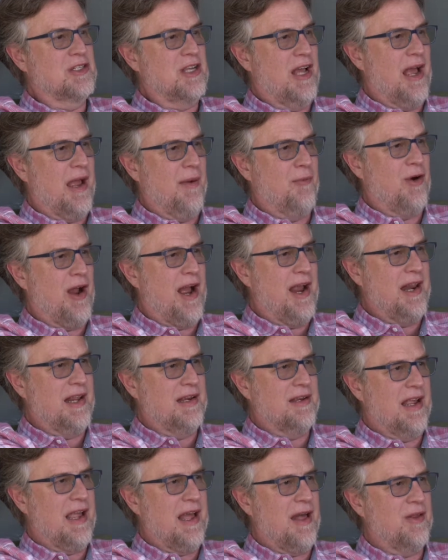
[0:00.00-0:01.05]
time writing
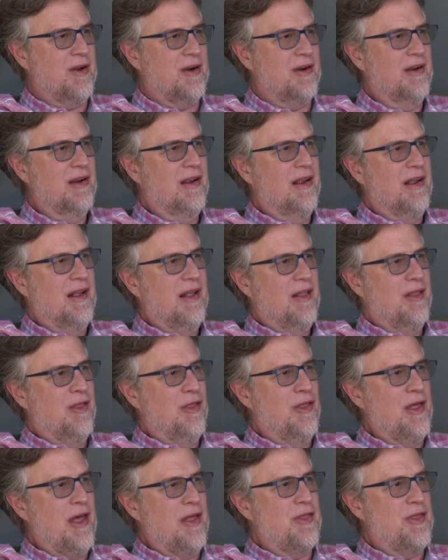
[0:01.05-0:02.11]
together
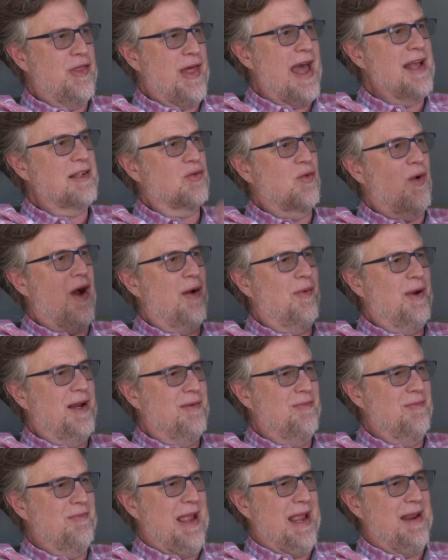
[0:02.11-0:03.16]
that's why we
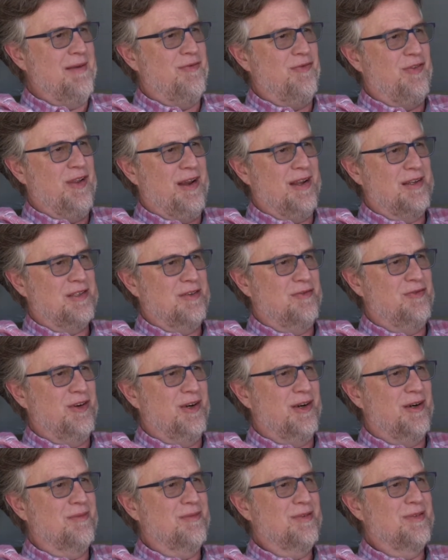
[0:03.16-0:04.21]
made Phineas and
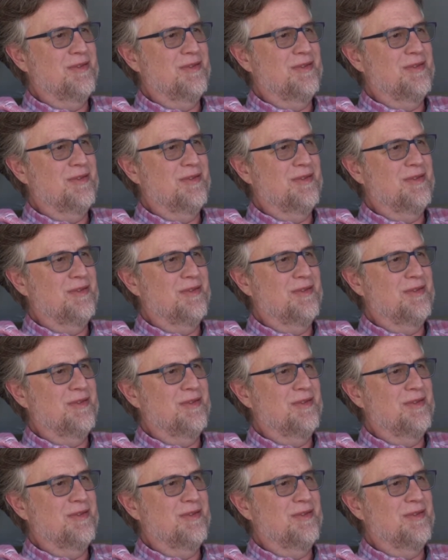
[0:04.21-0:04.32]
Ferb.